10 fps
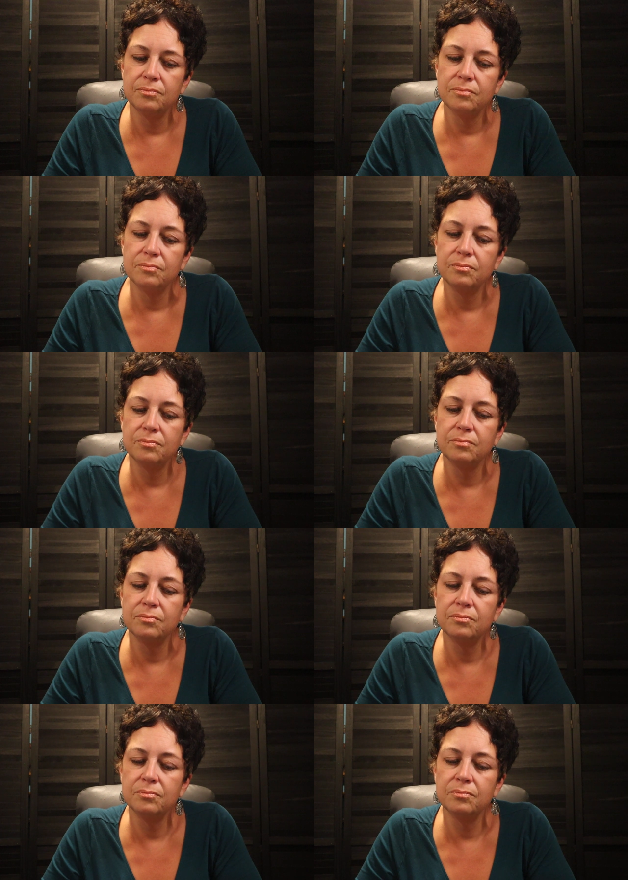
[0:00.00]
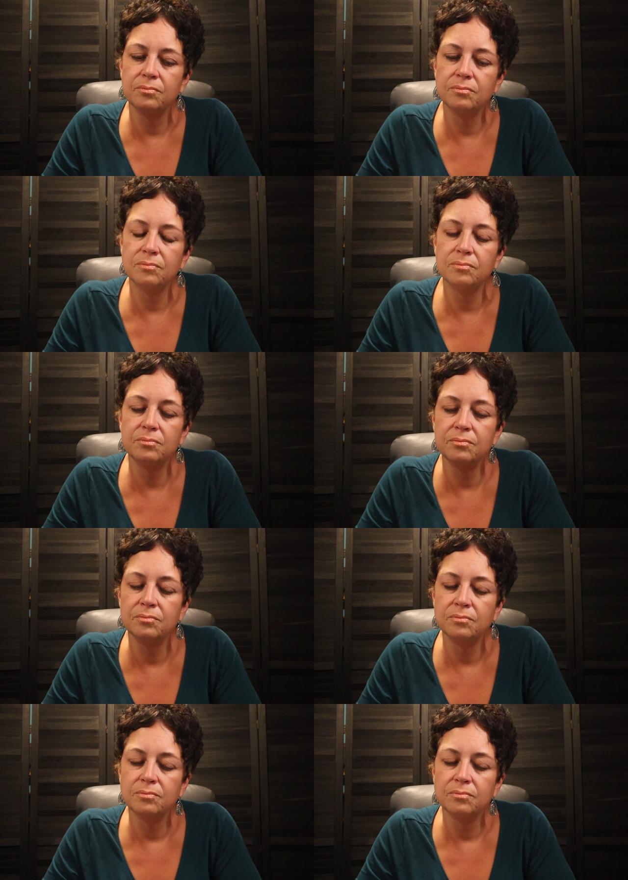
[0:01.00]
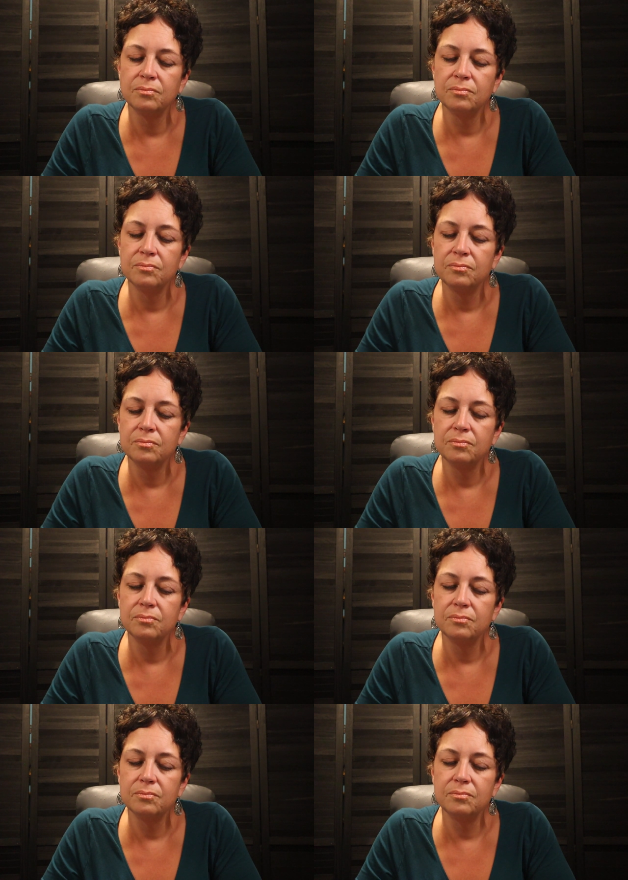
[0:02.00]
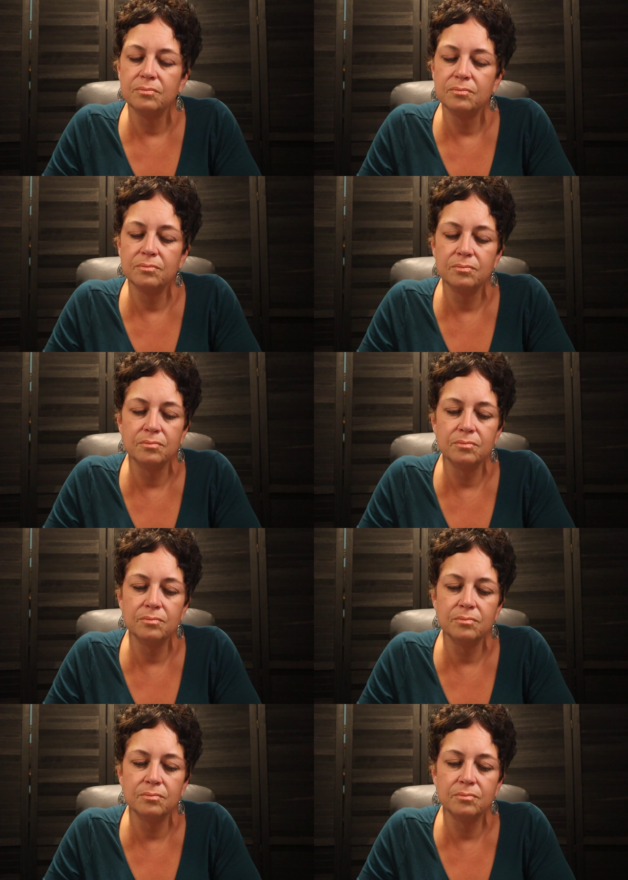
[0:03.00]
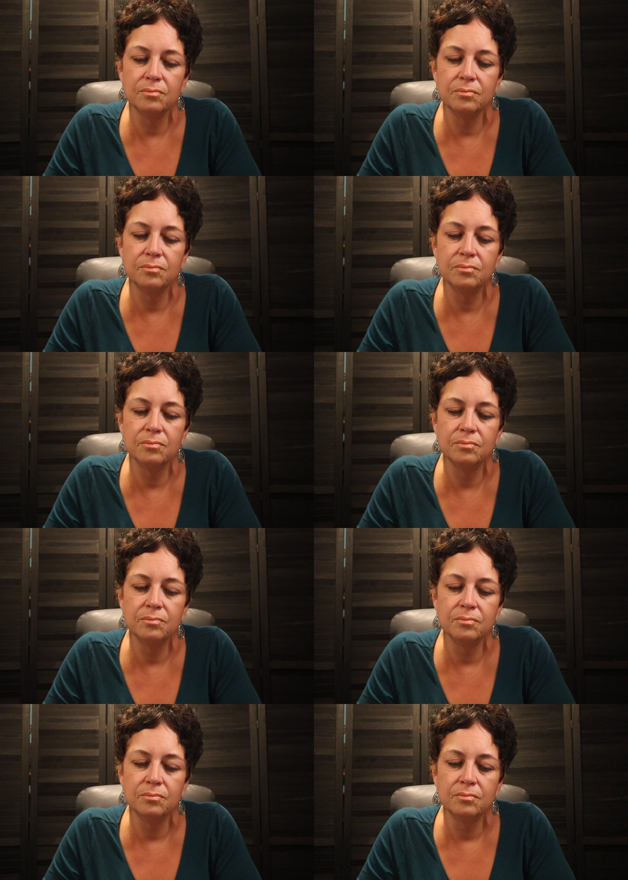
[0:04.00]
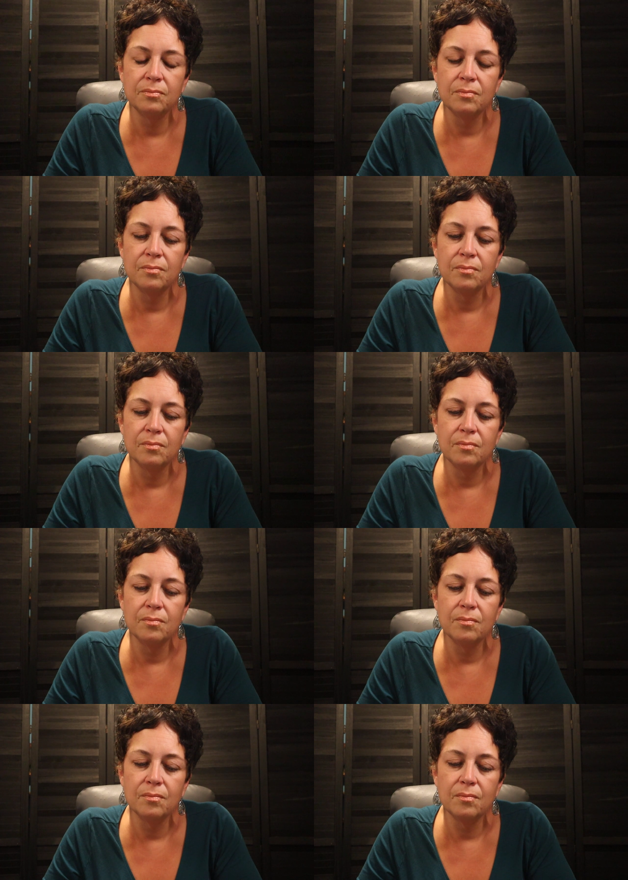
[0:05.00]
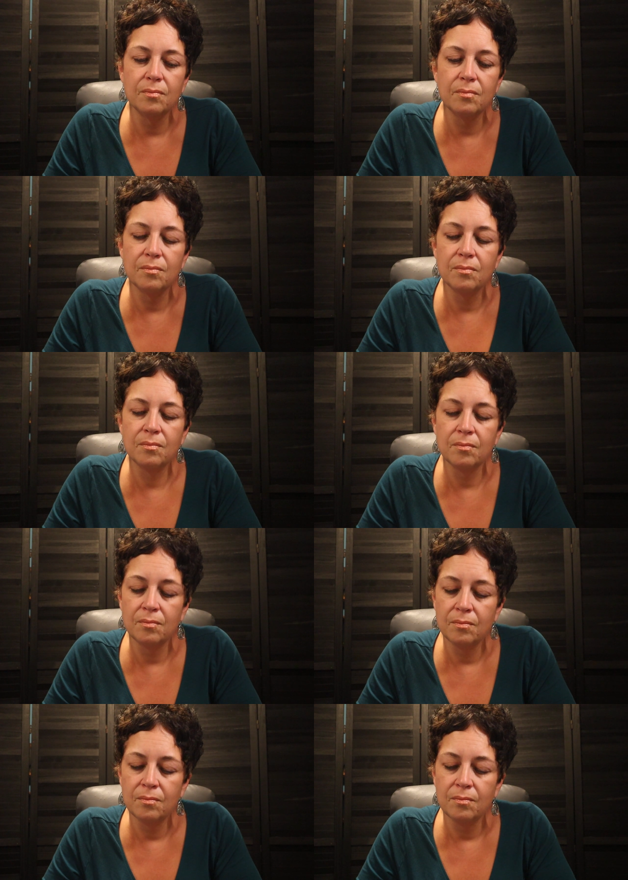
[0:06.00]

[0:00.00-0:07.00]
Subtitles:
Nobody speaks.